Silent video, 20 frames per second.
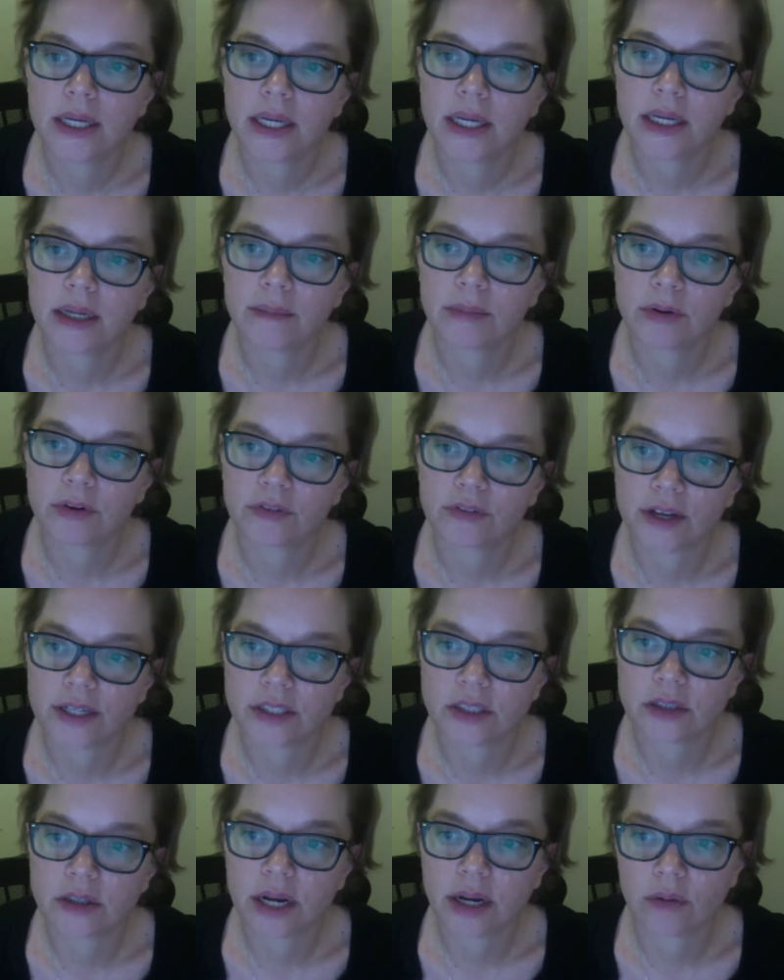in
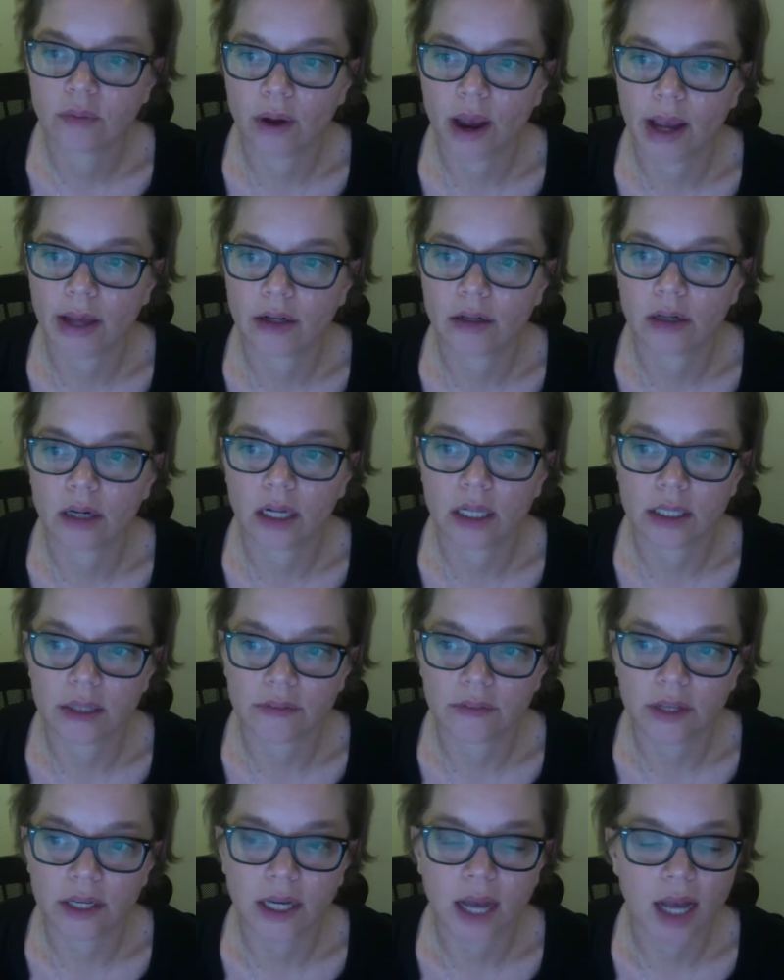professor and writer
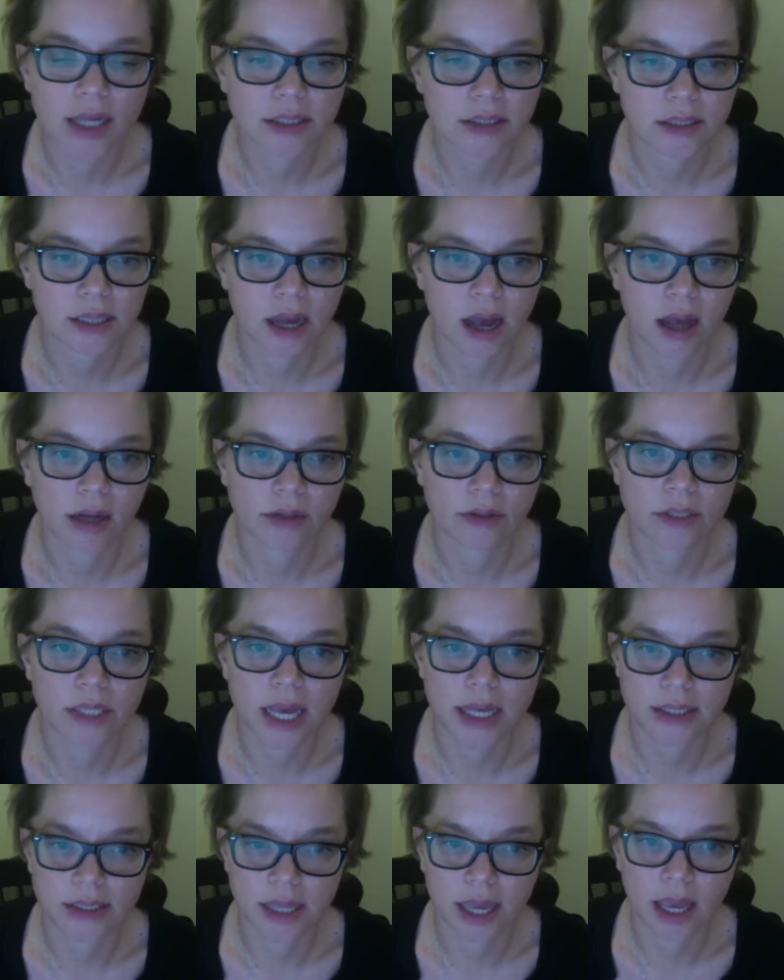Olivia Castellano's
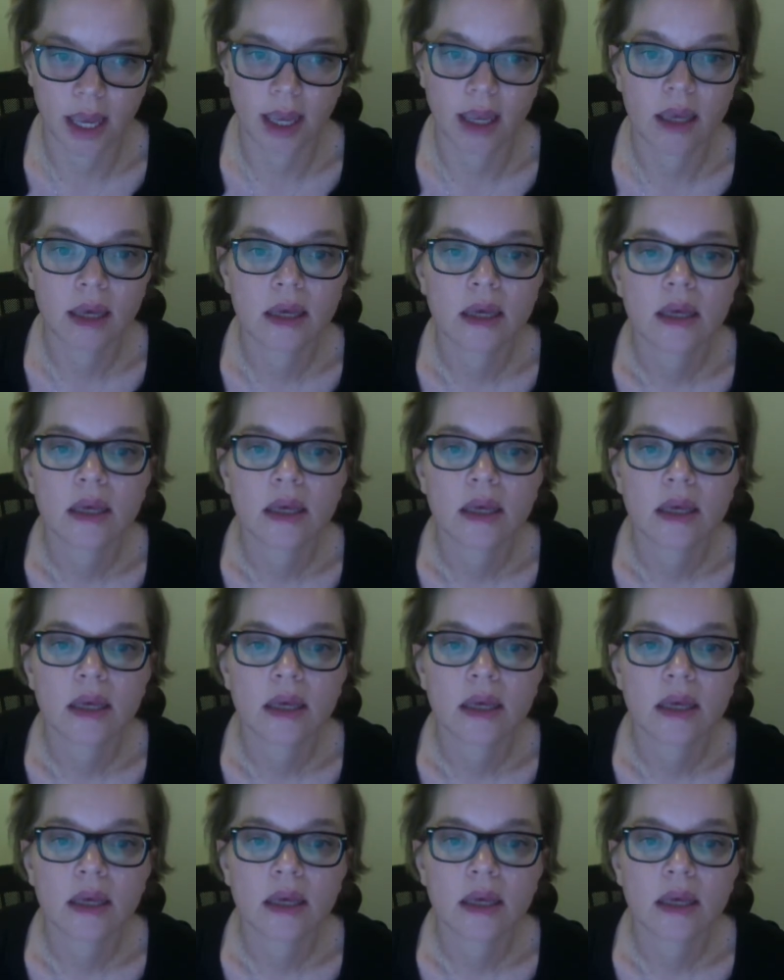essay.